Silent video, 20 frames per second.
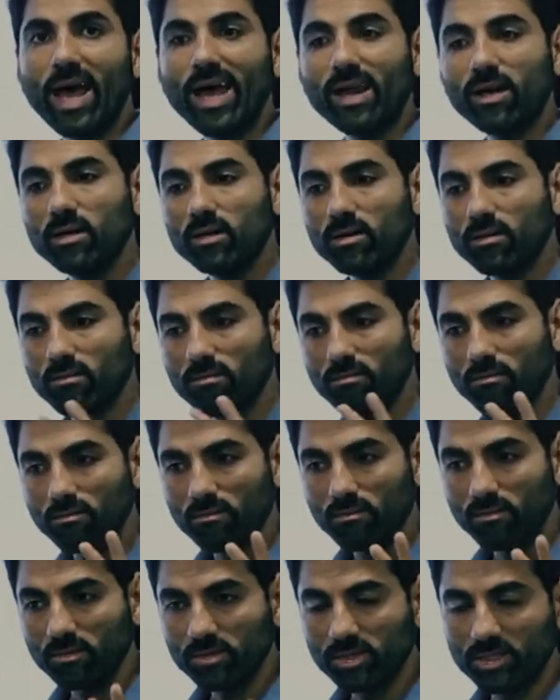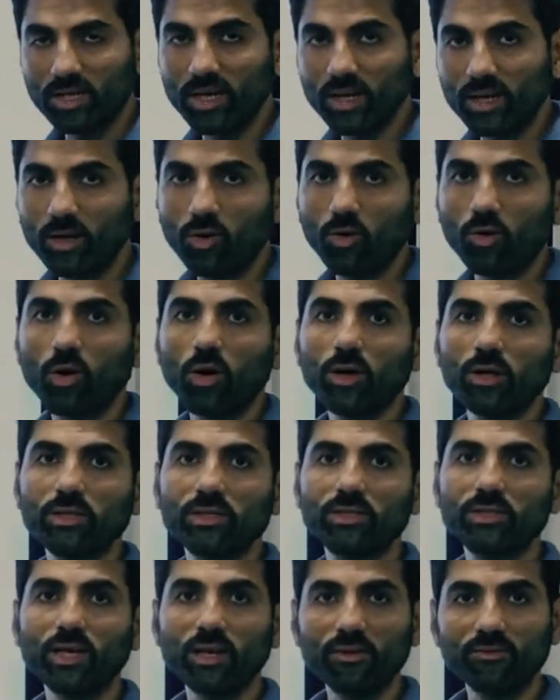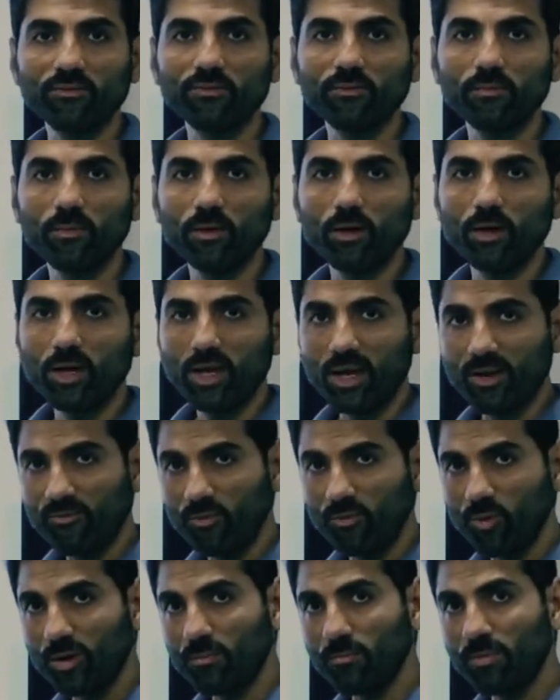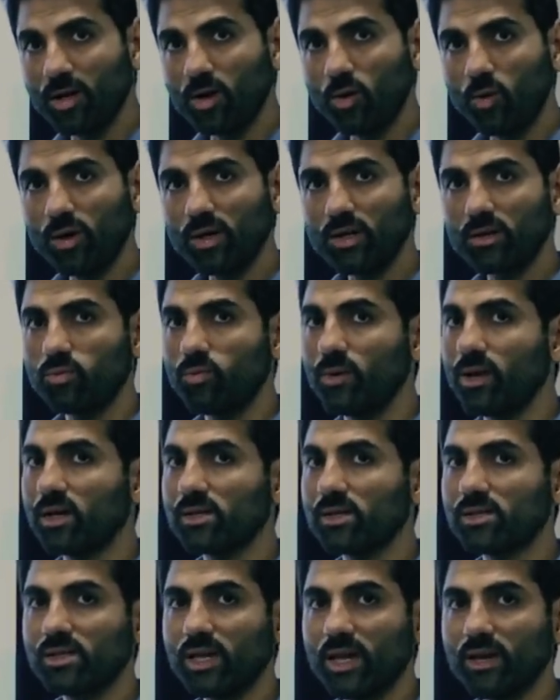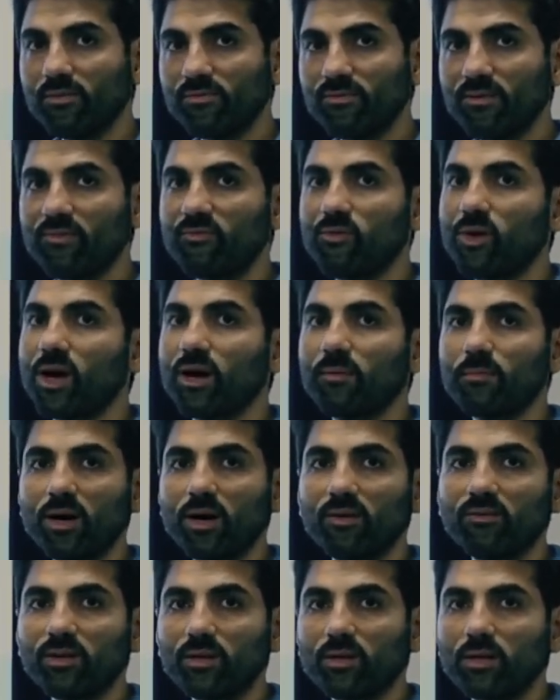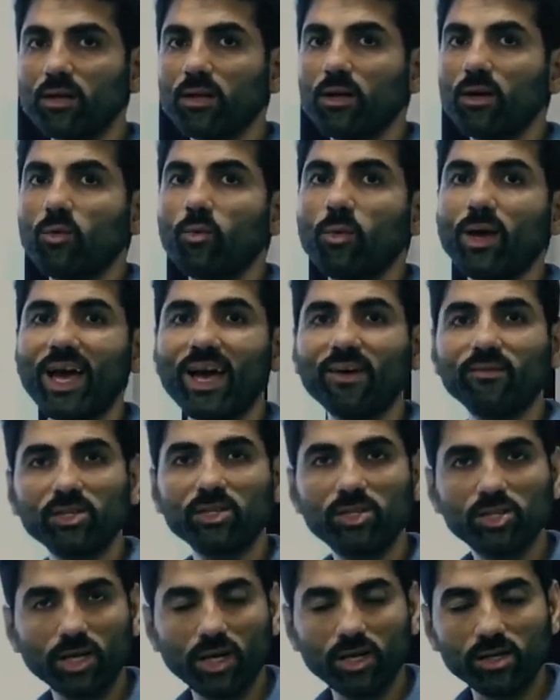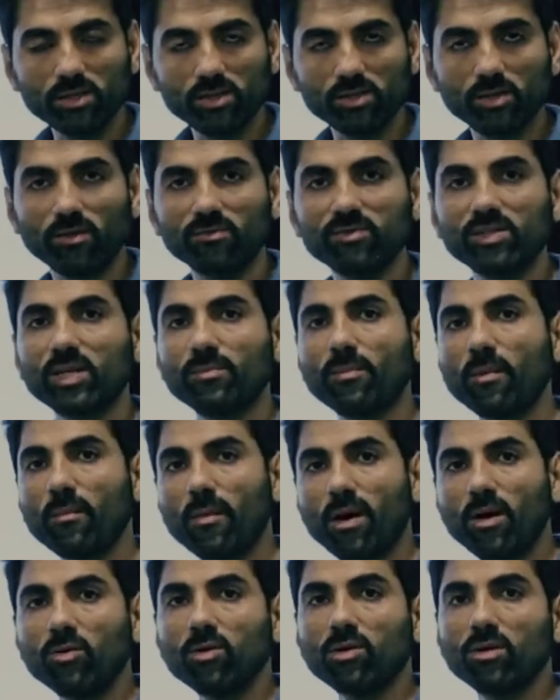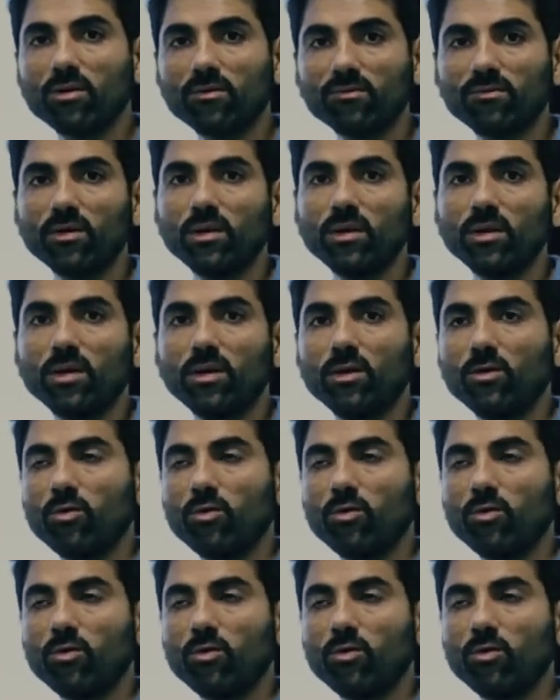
and still call it safe. If we are below it, we are safe. If we are above it, we have a chance of some amount of